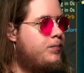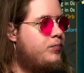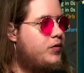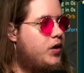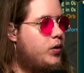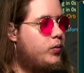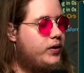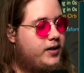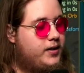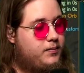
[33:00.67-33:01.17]

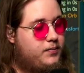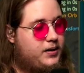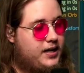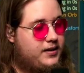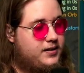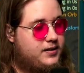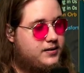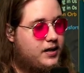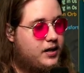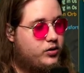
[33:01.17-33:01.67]
we can play
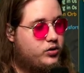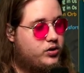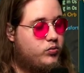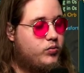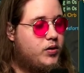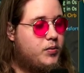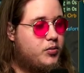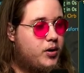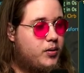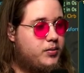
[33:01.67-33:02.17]
this out and
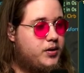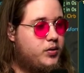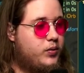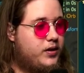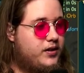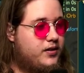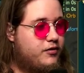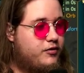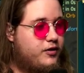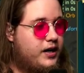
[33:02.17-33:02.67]
we probably
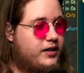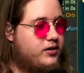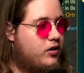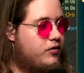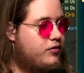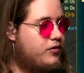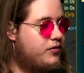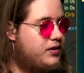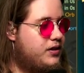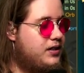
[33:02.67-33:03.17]
win the fight
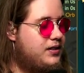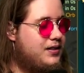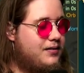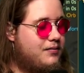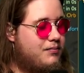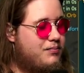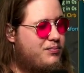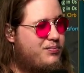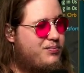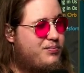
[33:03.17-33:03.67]
off of it and
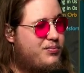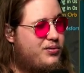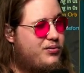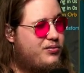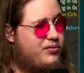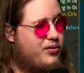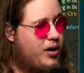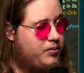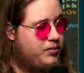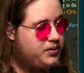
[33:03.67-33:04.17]

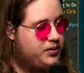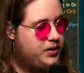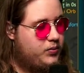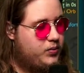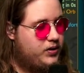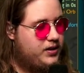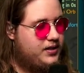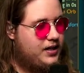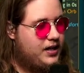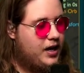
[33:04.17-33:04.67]
probably
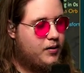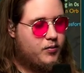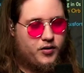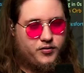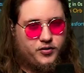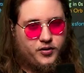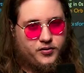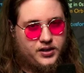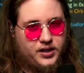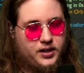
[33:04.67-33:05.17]
win the game off
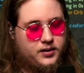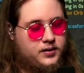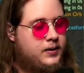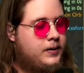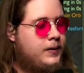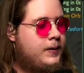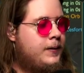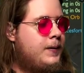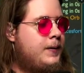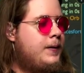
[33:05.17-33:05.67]
of that.
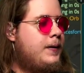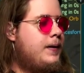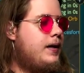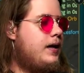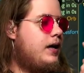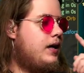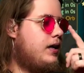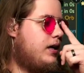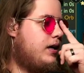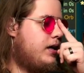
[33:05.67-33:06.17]

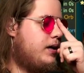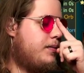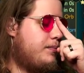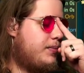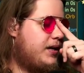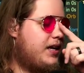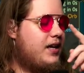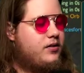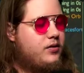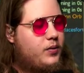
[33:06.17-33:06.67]

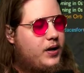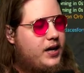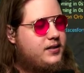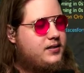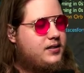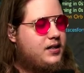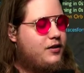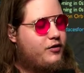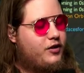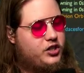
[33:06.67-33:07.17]
But
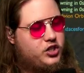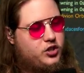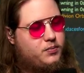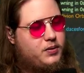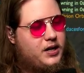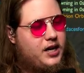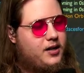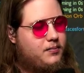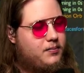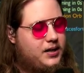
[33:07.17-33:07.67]
otherwise, if I just
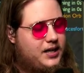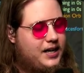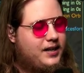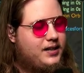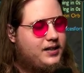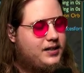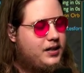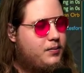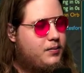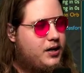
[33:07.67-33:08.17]
play it
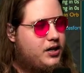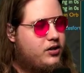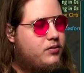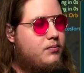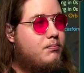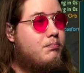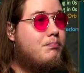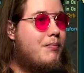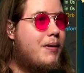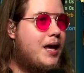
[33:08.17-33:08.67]
mechanically better,
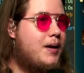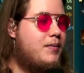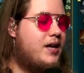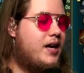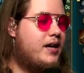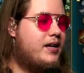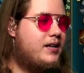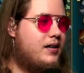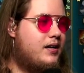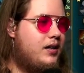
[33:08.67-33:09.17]
maybe
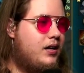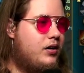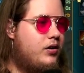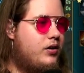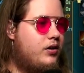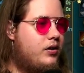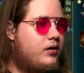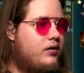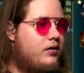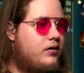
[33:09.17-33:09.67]
I kill
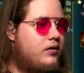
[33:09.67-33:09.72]
her.